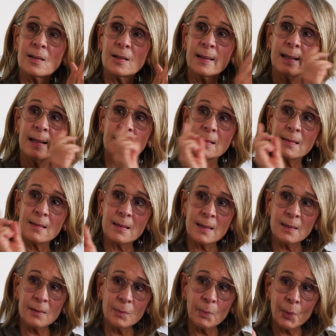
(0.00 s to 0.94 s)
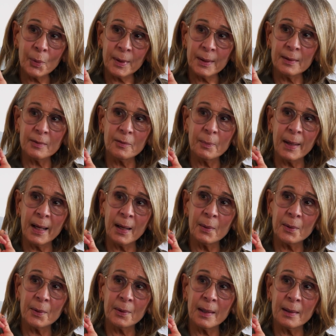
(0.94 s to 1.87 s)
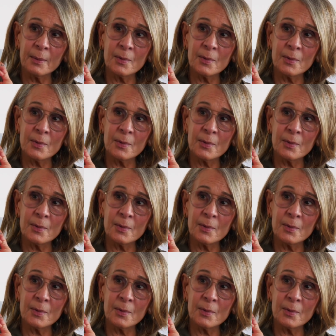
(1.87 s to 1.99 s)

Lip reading: to that still point of power I